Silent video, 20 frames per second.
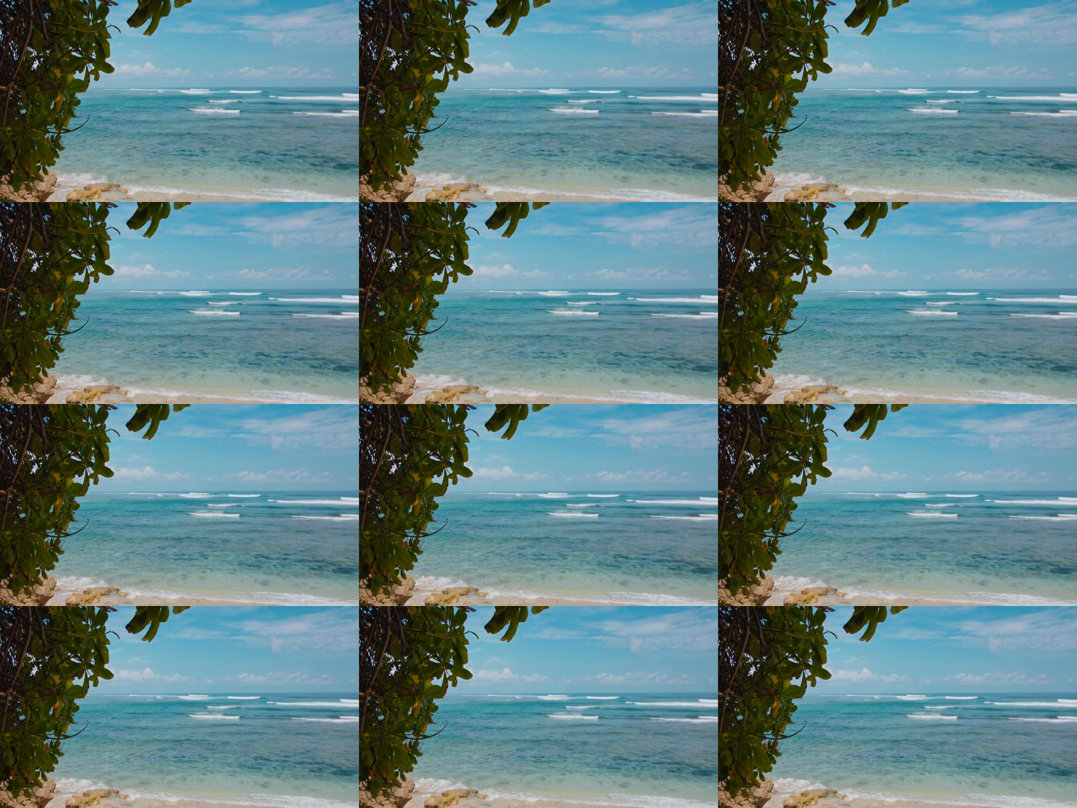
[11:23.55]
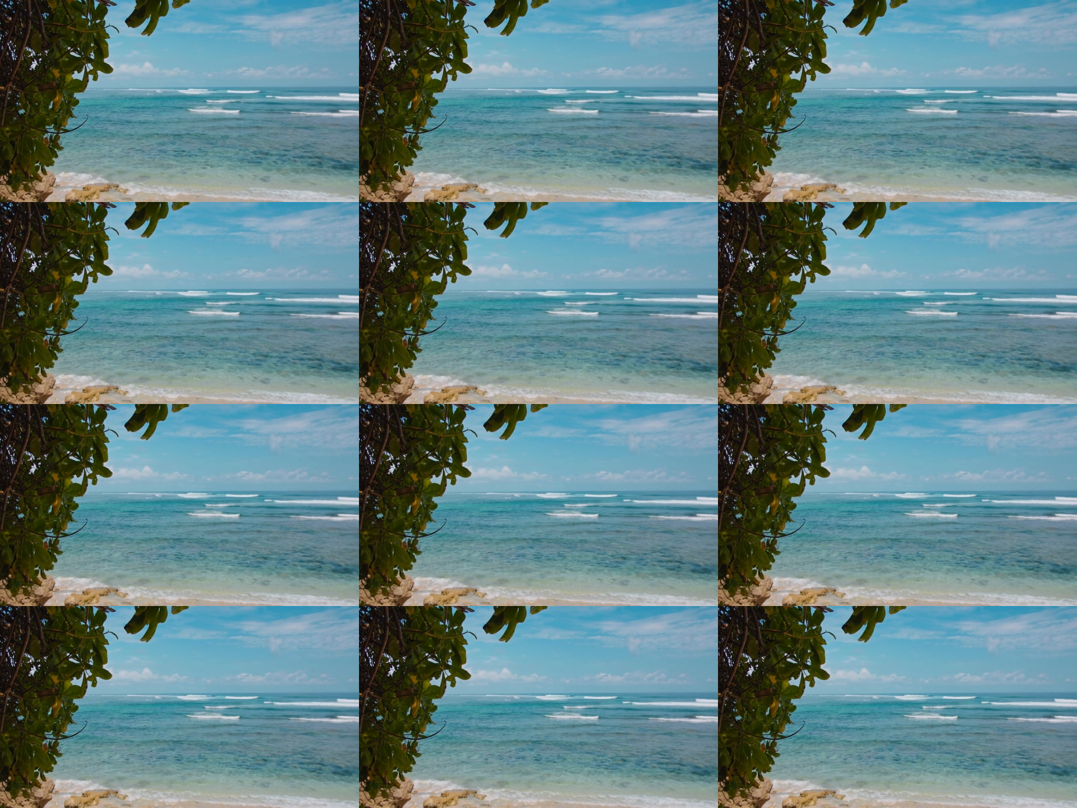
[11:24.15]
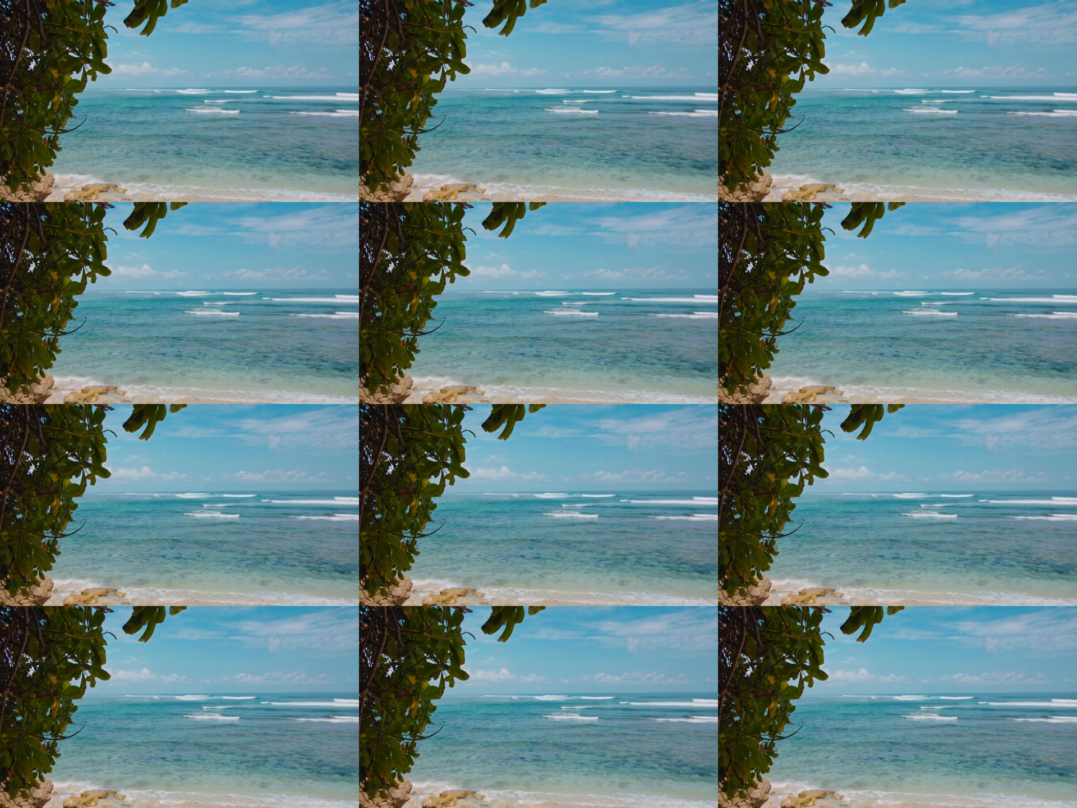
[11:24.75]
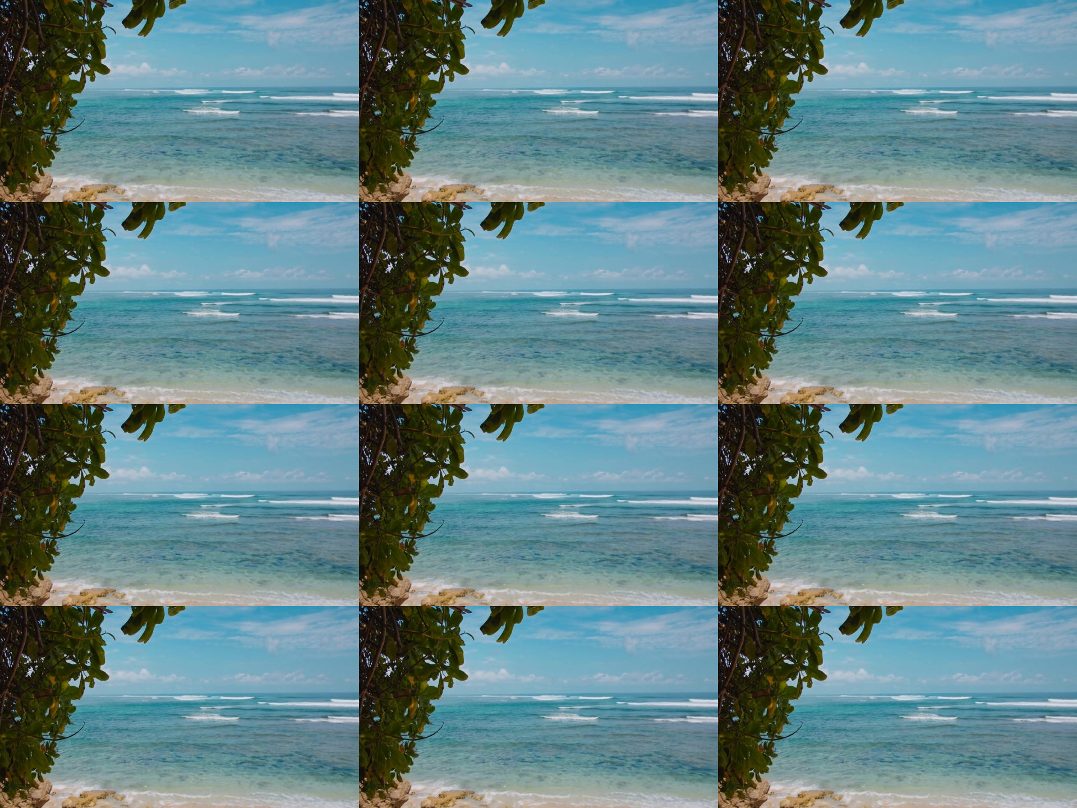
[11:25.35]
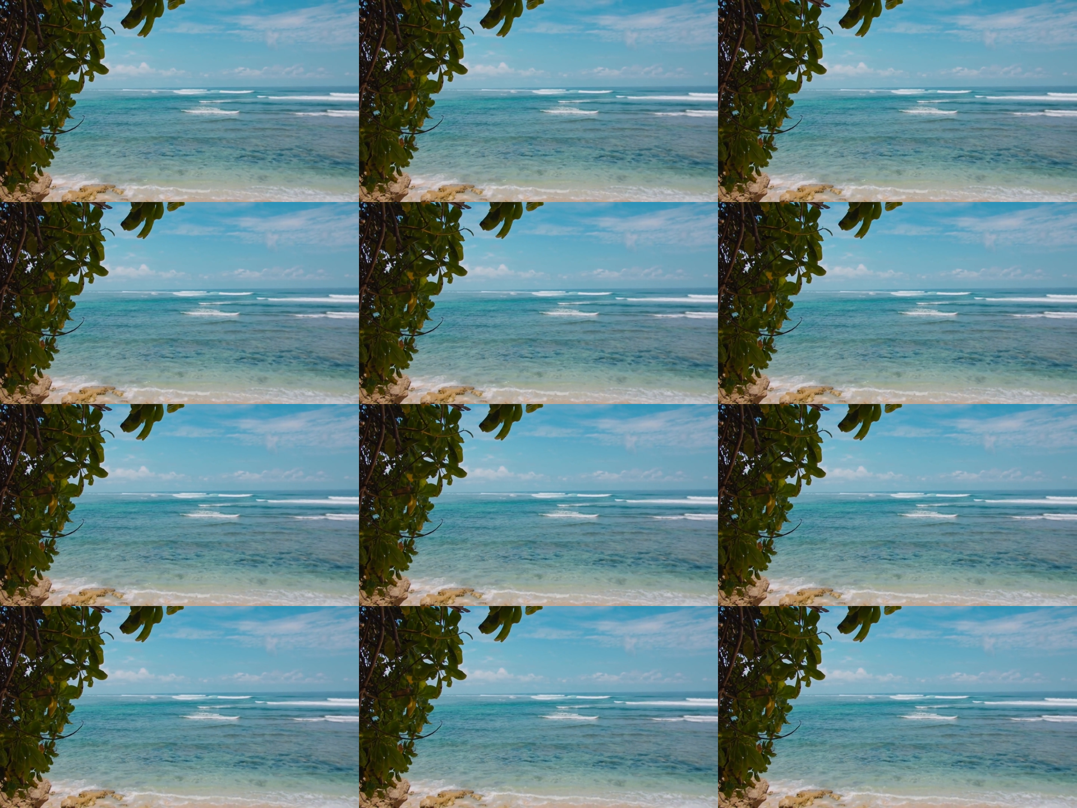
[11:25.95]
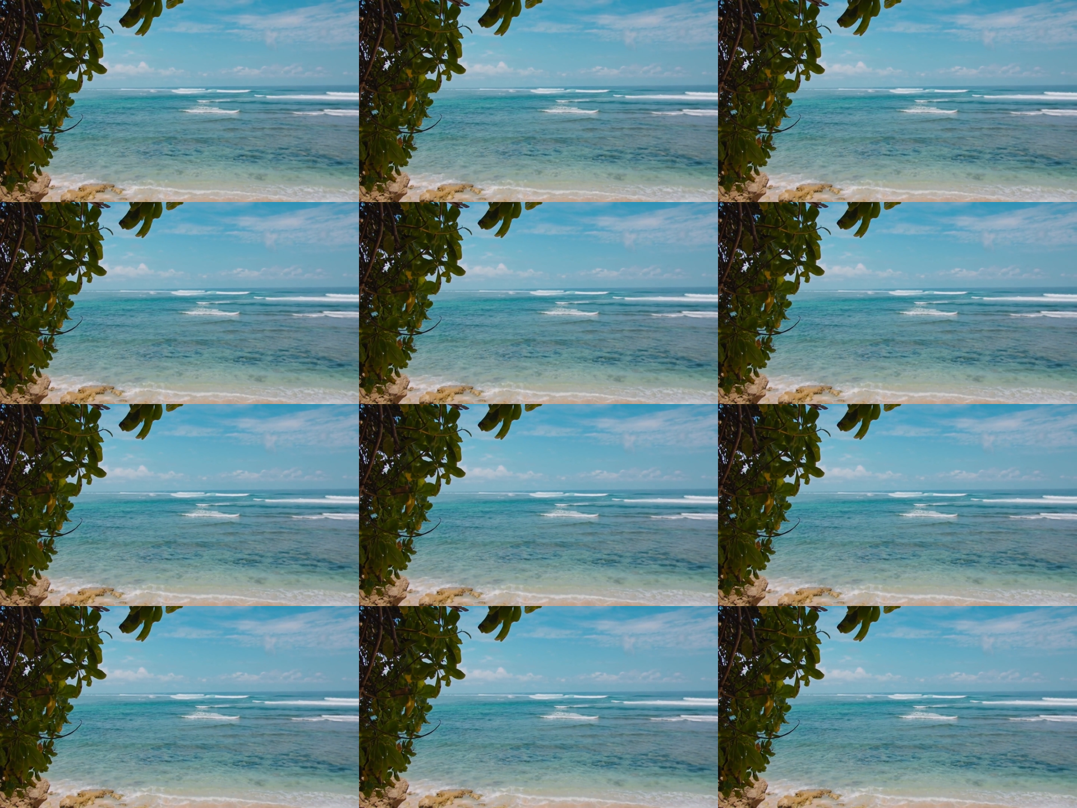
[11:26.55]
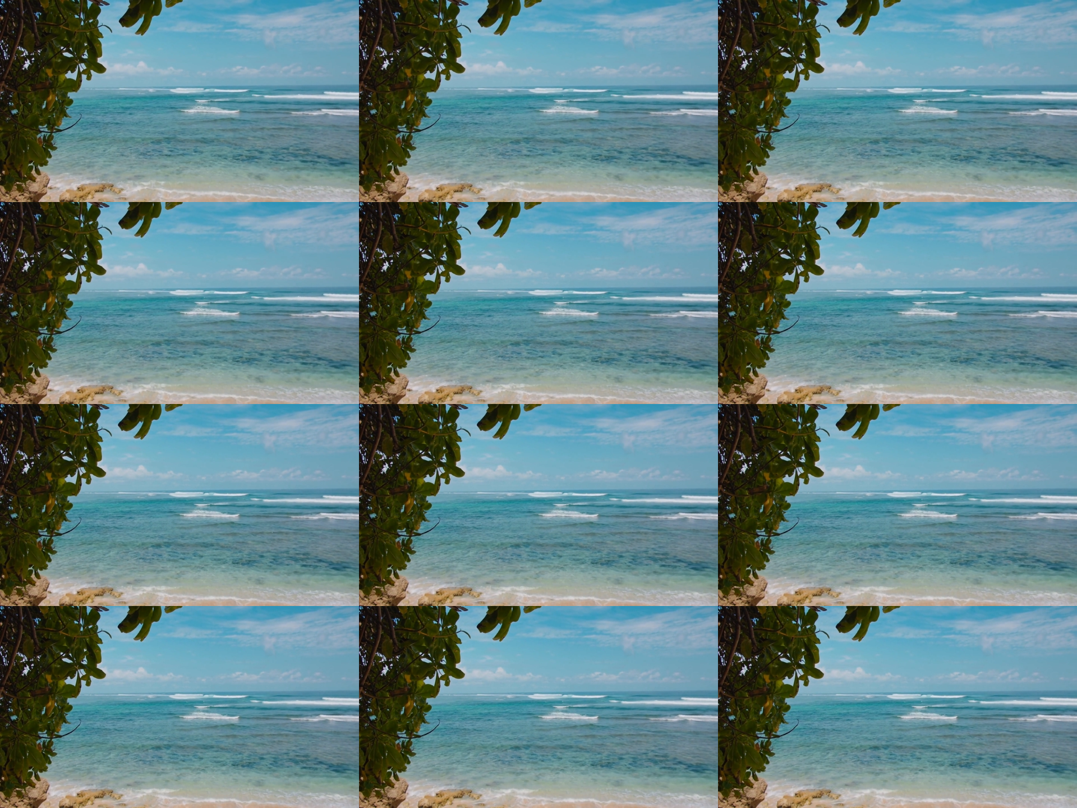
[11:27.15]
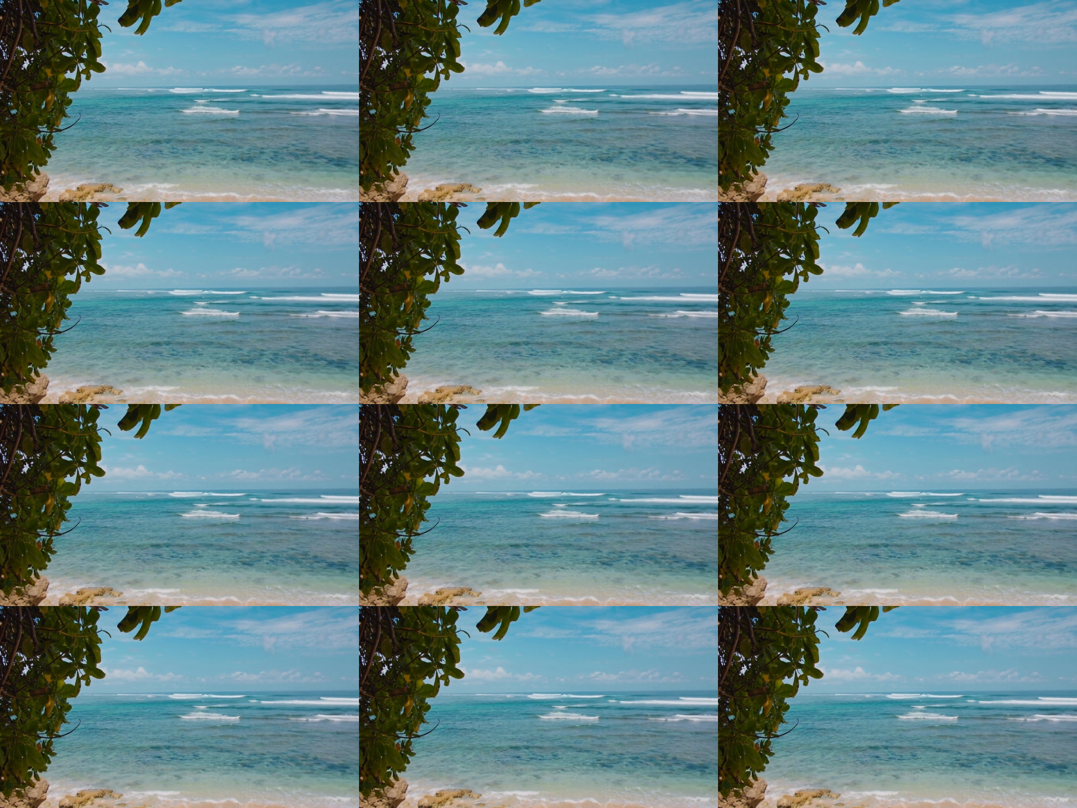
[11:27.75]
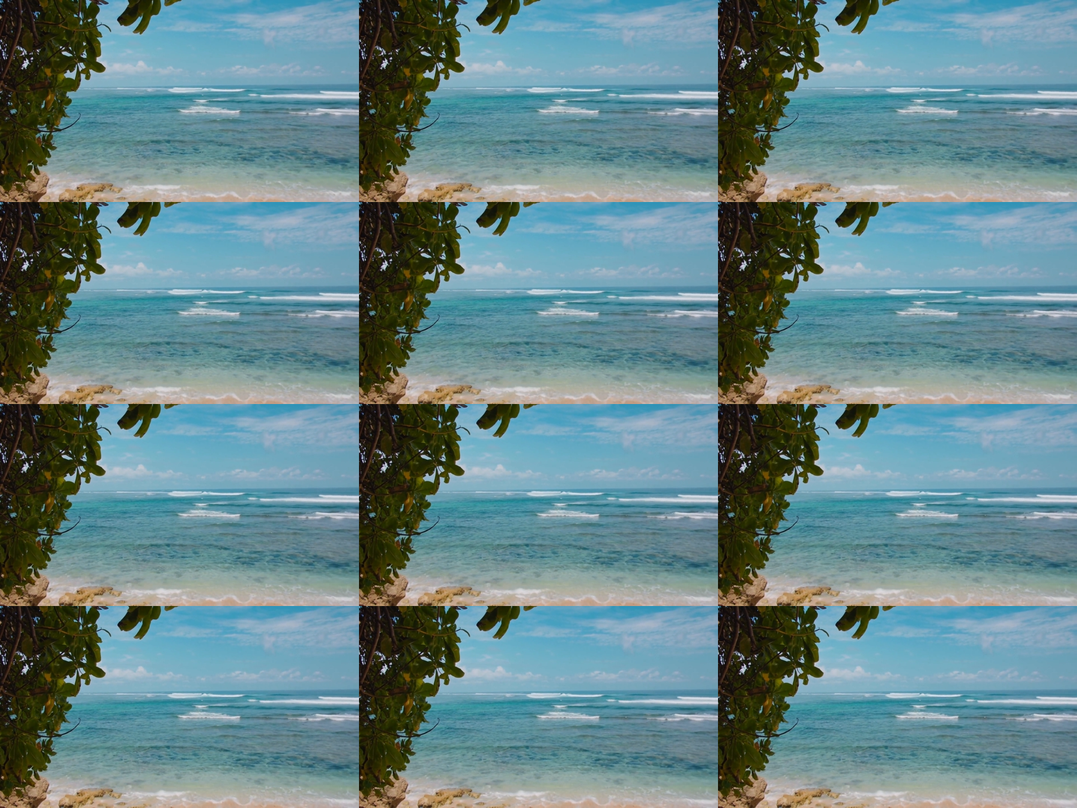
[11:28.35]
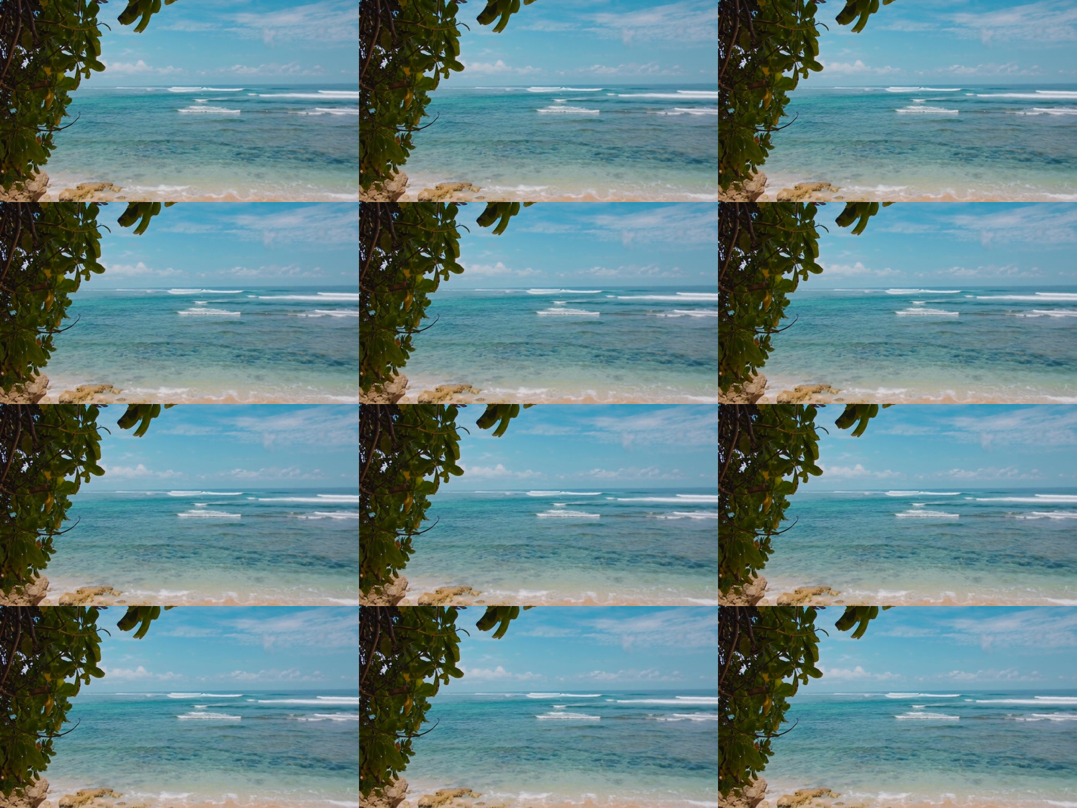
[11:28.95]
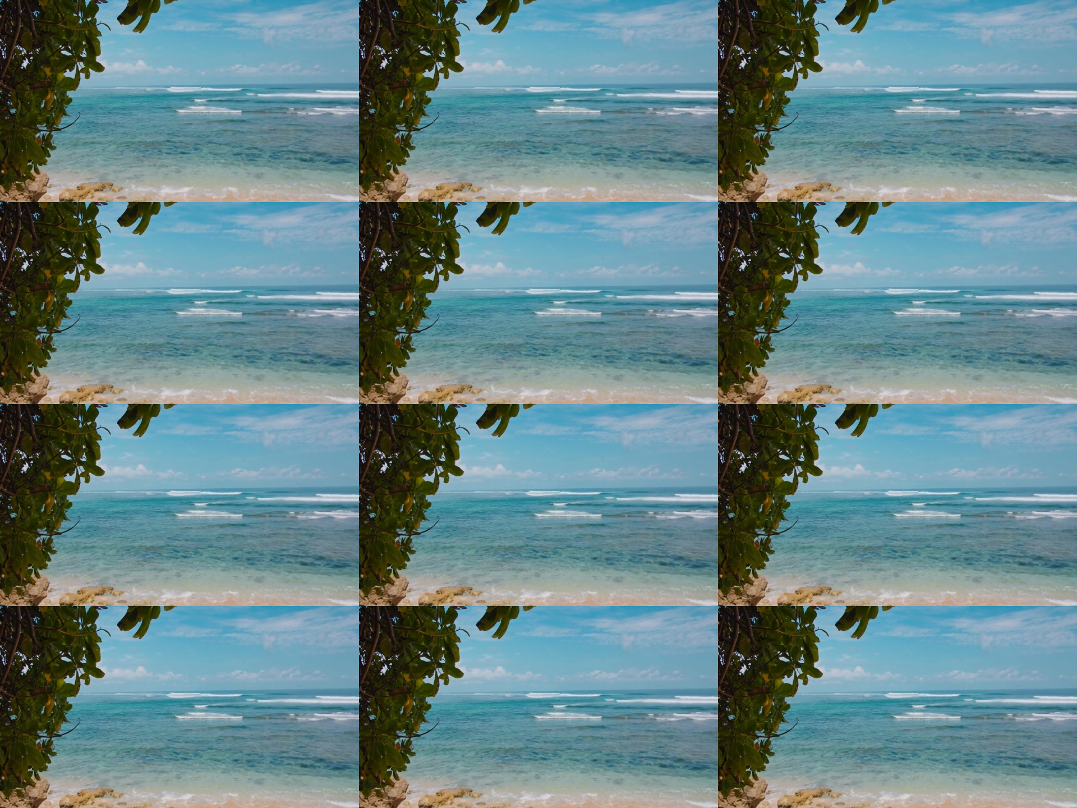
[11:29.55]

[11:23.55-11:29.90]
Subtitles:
Nobody's mouth can be seen.